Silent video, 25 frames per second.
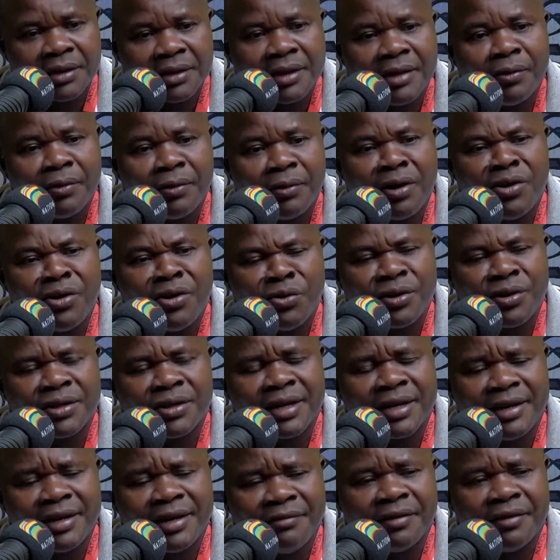they were not
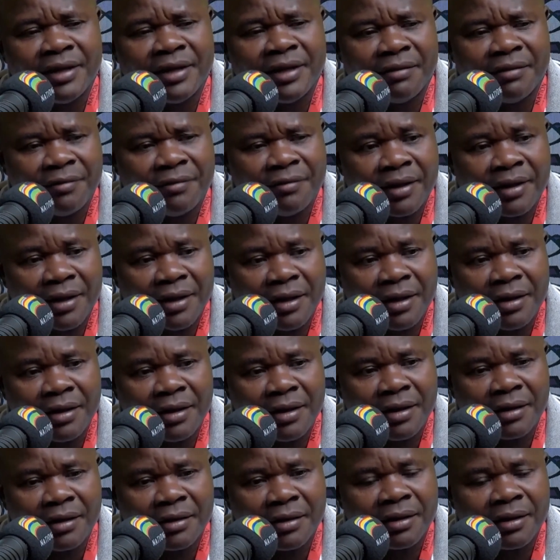heavily affected
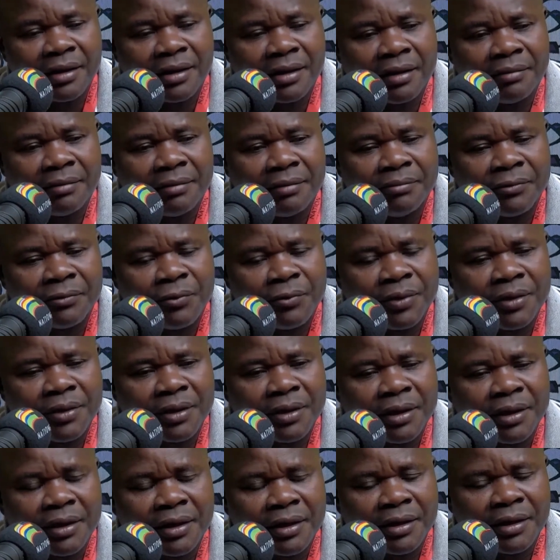with
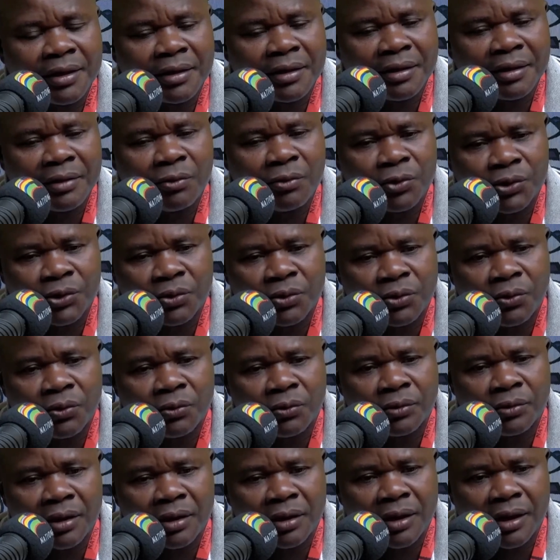the
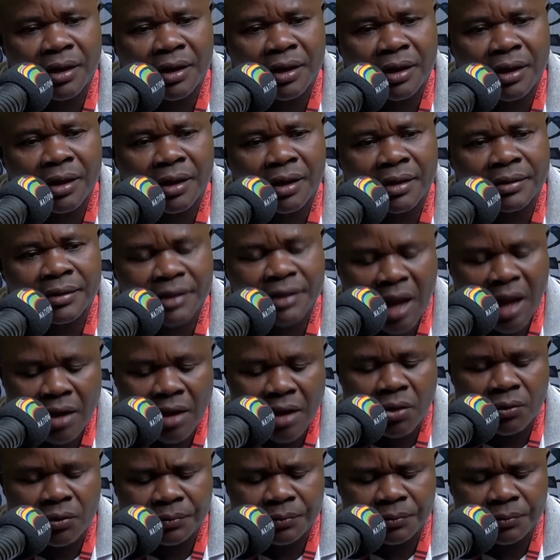Kuscco scandal.